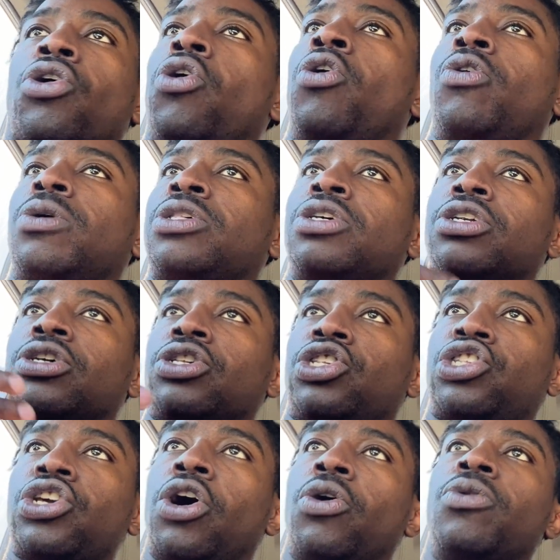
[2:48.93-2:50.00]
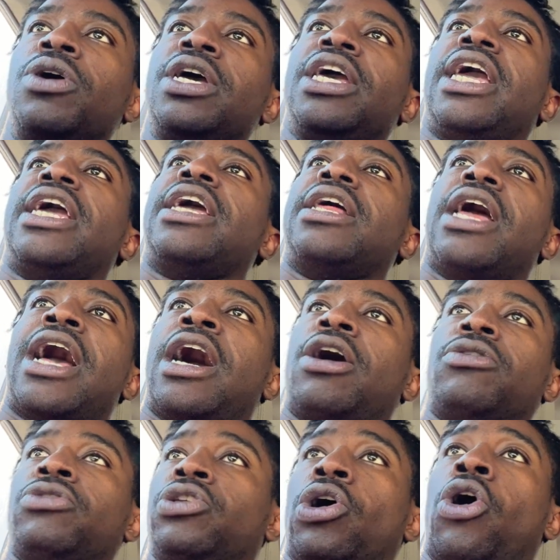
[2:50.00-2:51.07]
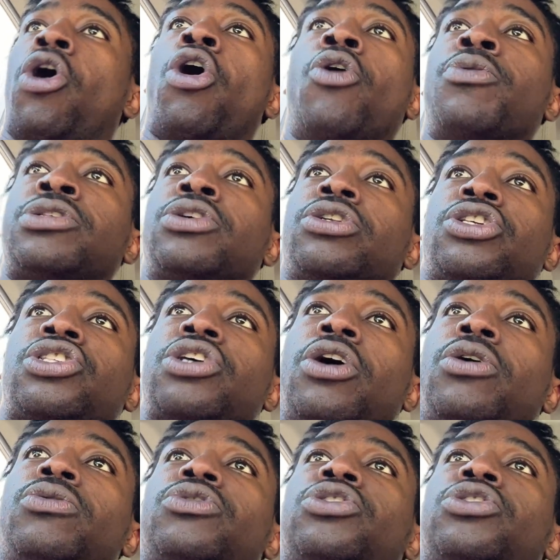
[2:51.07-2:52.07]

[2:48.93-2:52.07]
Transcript: are always going to show and are always going to show